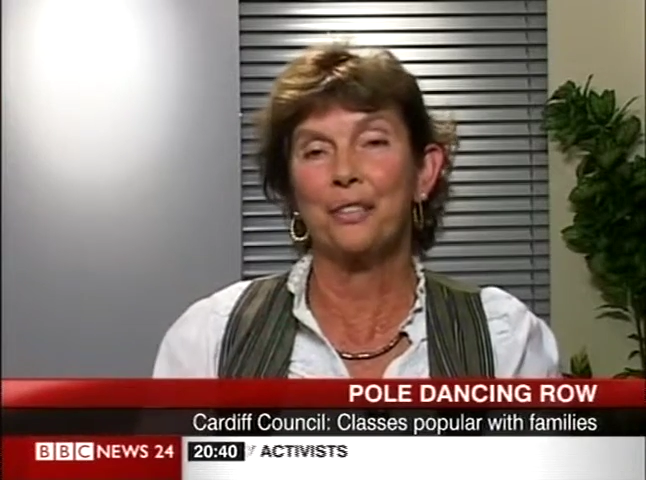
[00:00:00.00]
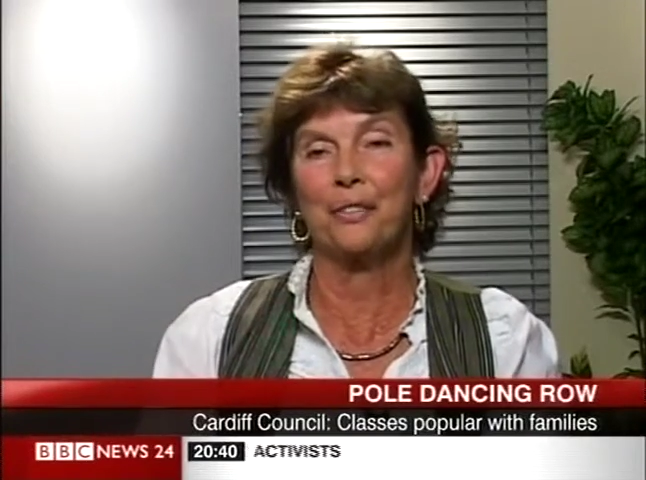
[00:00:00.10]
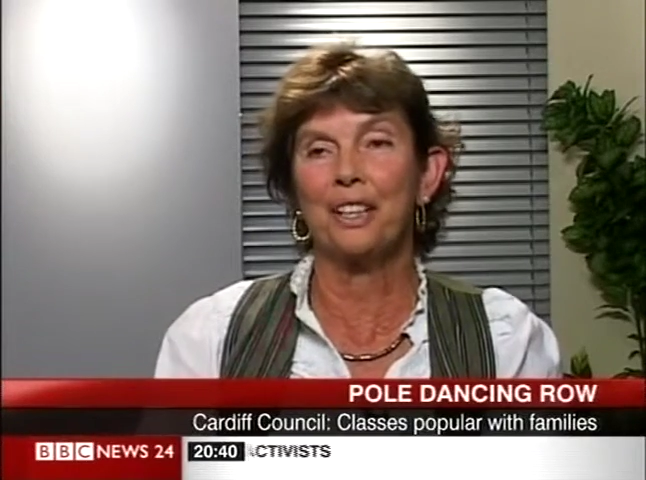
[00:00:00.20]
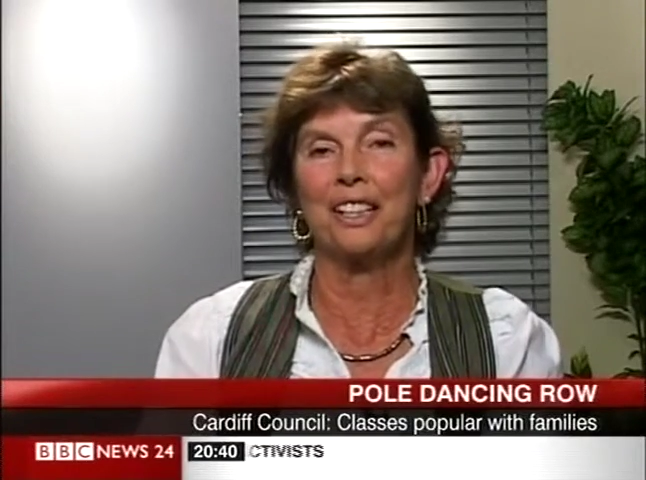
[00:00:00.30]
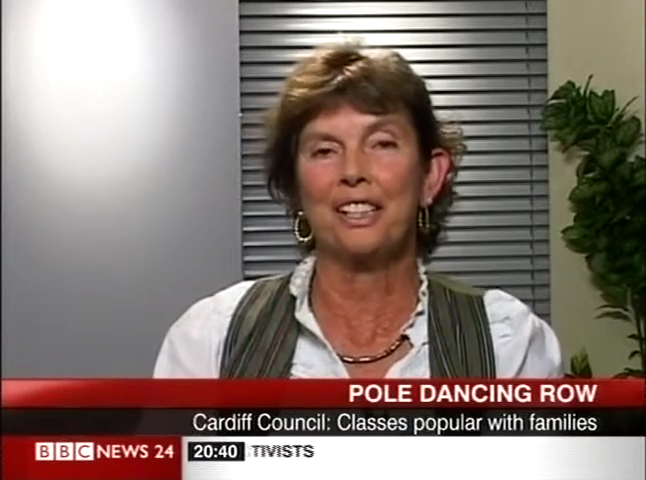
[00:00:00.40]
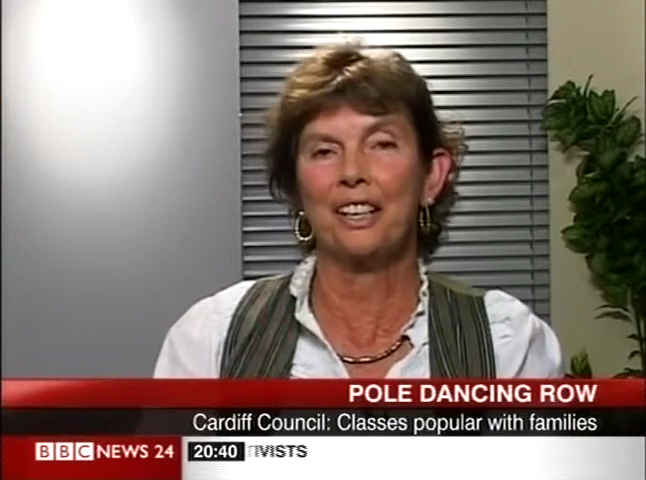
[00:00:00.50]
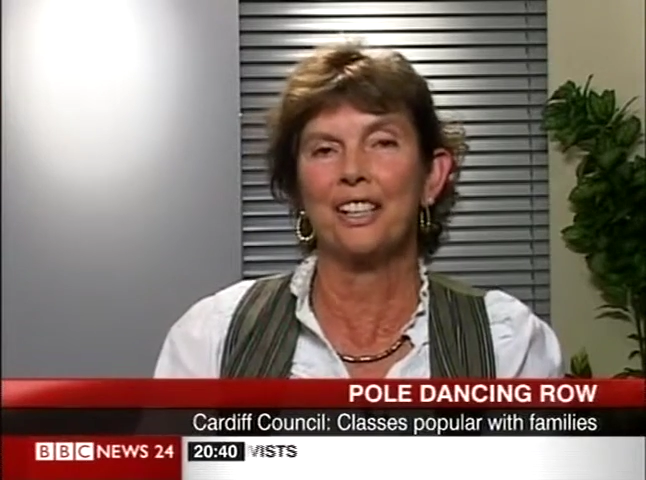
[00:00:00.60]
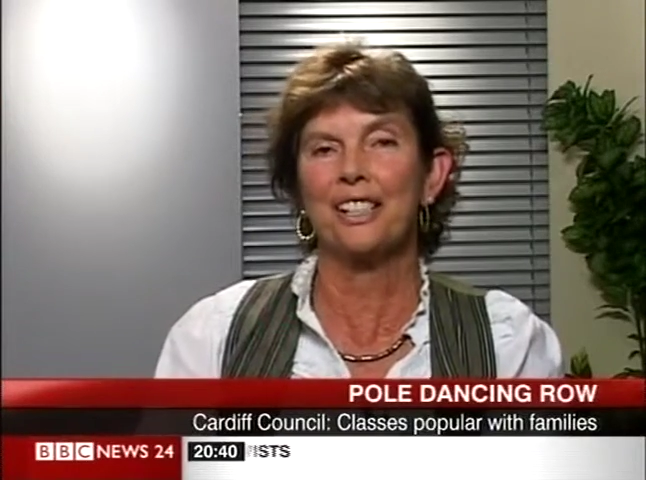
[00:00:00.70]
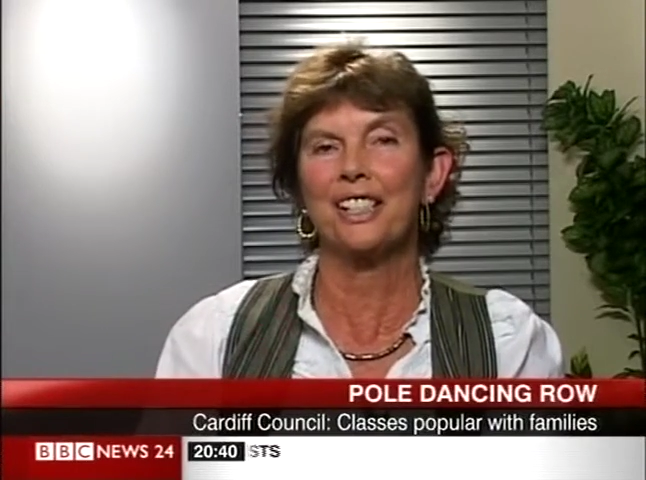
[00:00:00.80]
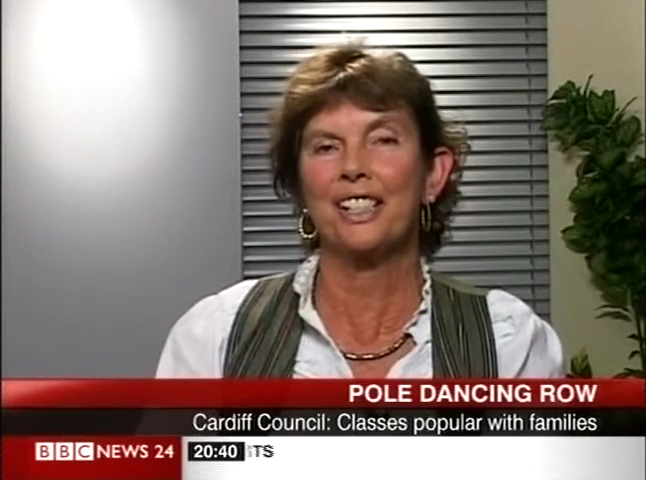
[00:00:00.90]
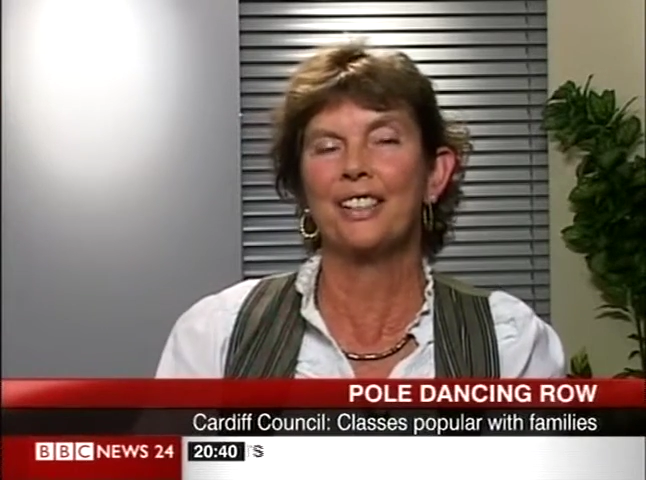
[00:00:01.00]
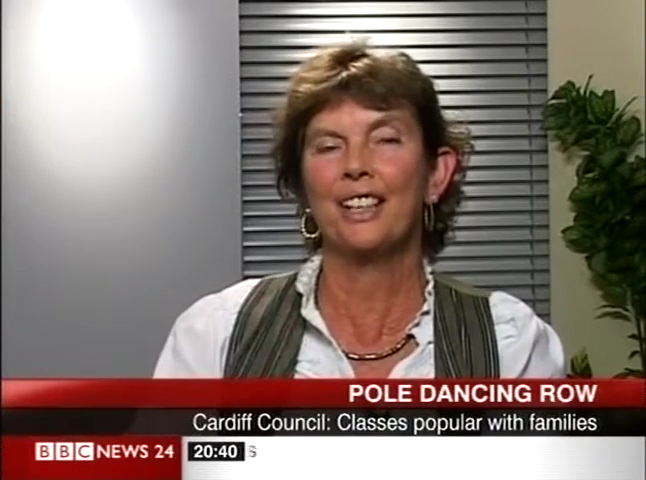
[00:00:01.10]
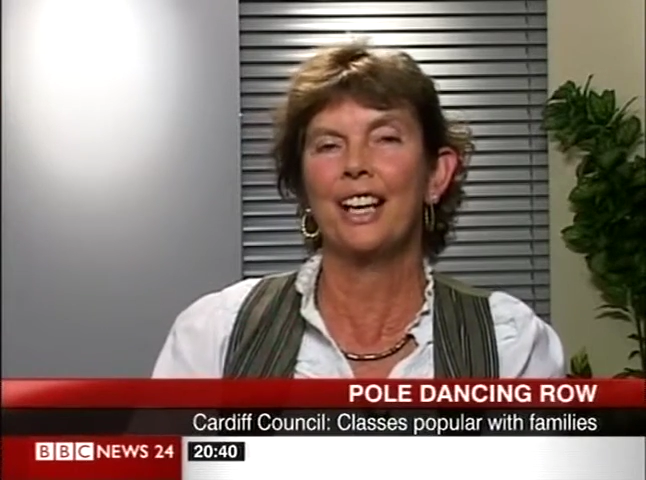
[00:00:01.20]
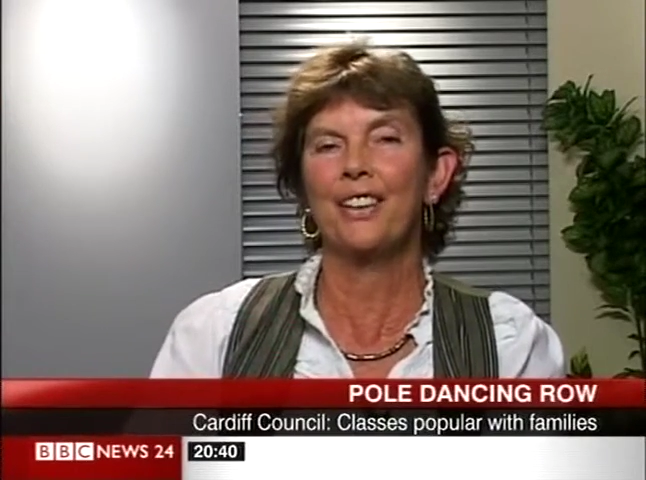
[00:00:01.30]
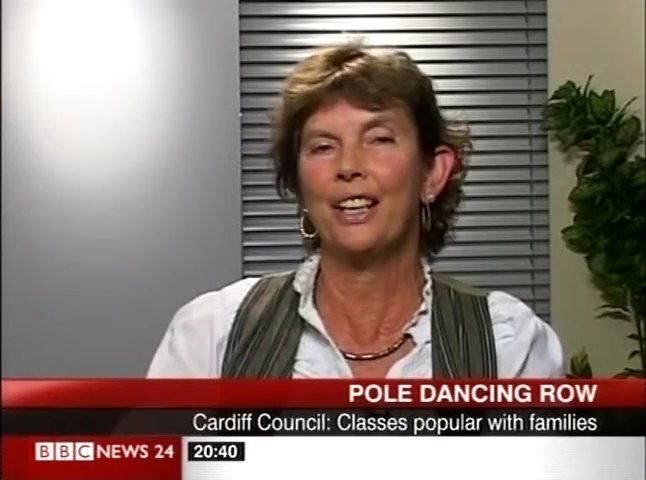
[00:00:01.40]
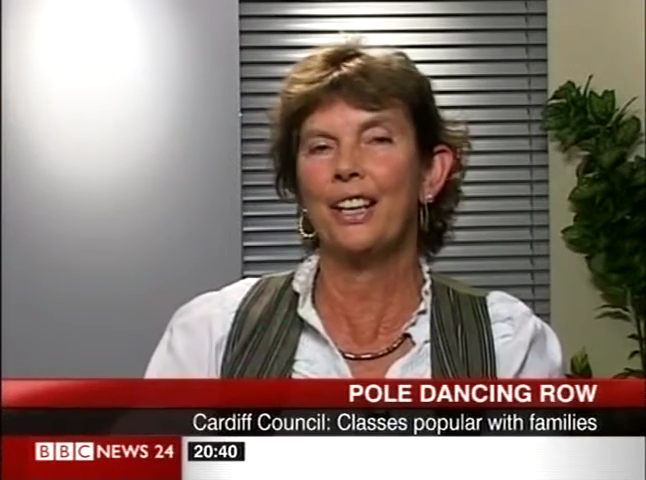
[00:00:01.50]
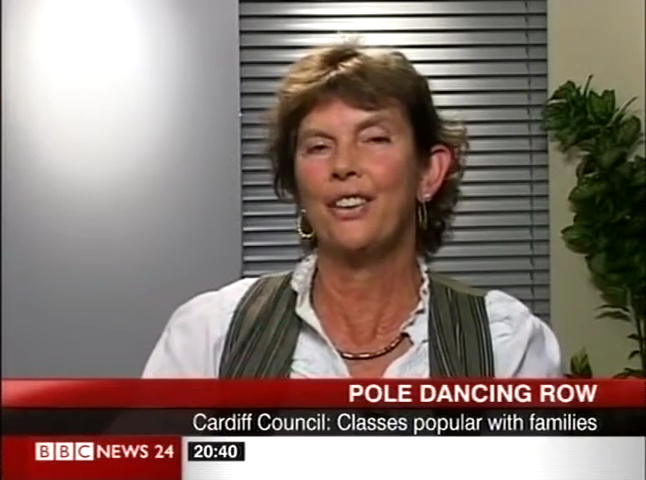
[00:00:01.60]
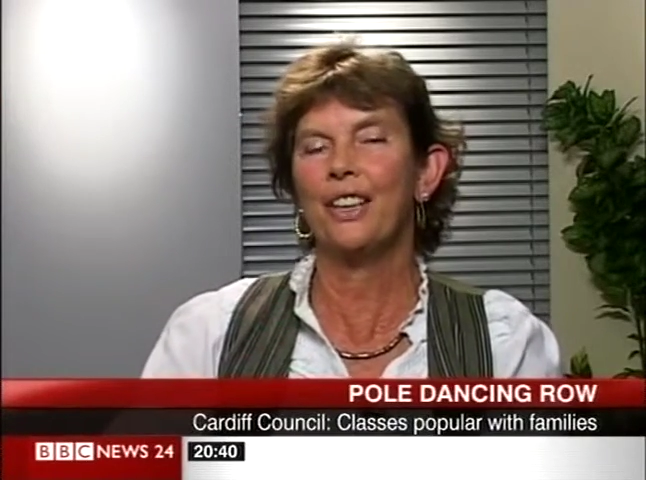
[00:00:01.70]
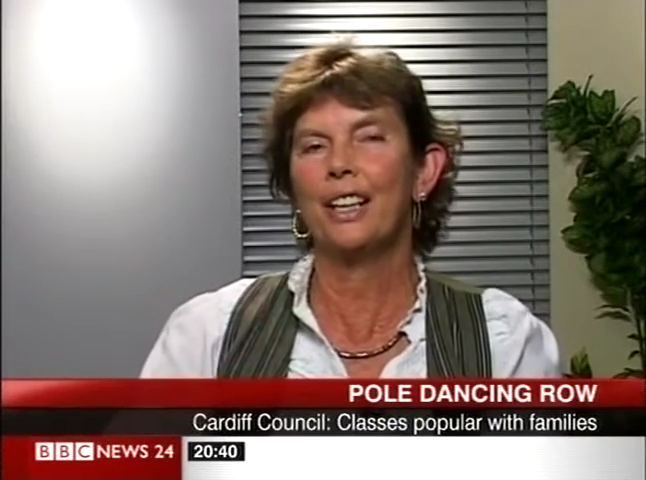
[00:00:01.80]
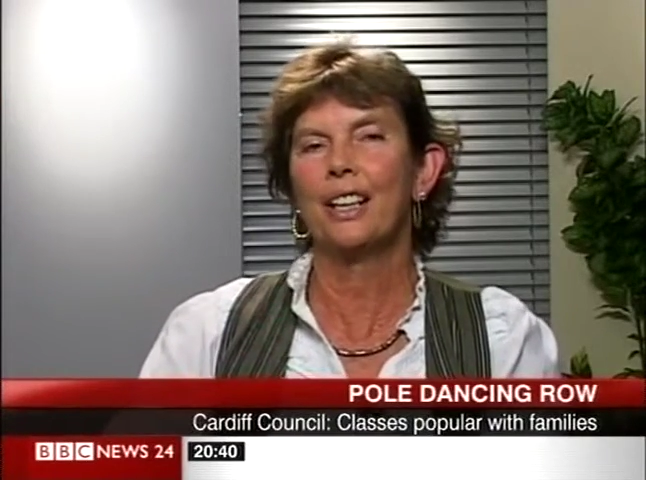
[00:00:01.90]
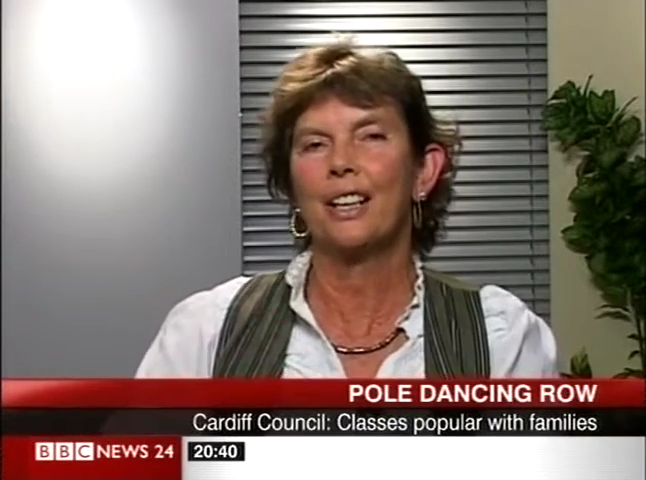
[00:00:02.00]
fitness classes, and the